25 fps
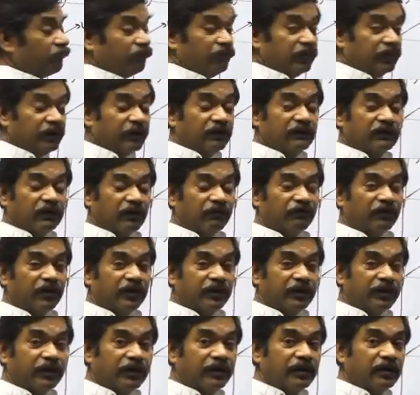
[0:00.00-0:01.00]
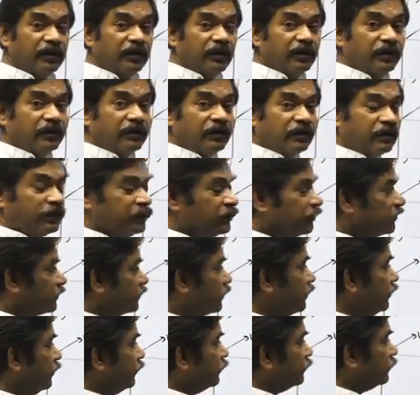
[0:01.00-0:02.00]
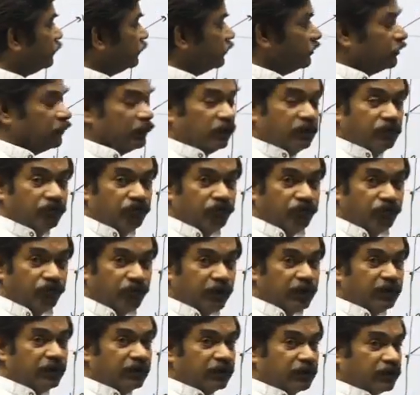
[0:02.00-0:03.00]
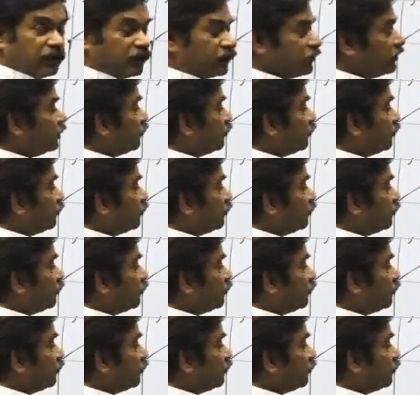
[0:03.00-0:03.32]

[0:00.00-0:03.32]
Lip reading: will reach somewhere here. In this case, when this is